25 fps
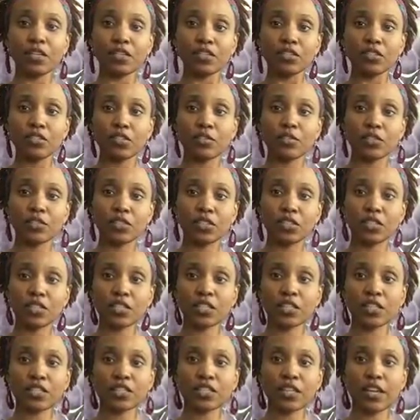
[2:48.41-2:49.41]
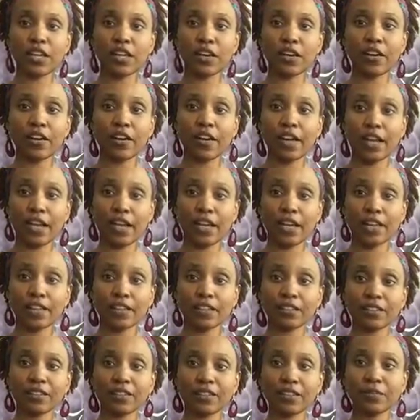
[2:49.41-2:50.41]
So we're just going to take our
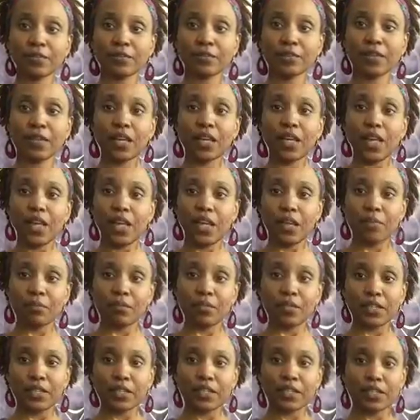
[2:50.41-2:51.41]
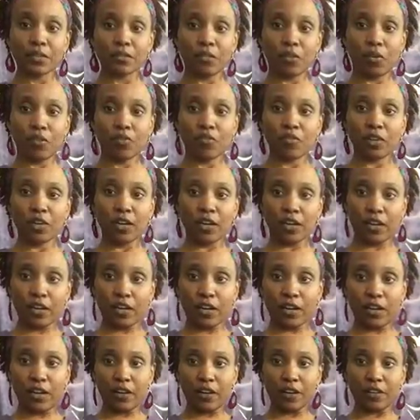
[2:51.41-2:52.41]
hands and place them over
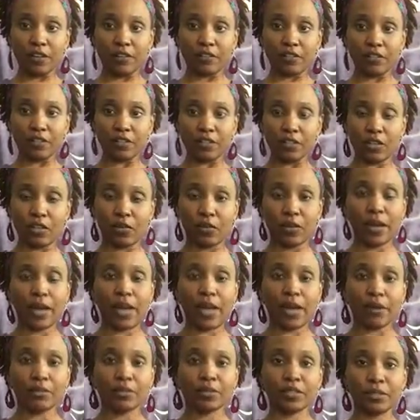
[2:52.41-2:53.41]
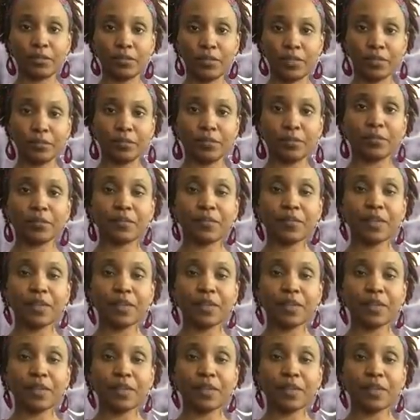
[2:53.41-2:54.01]
our lower abdomen.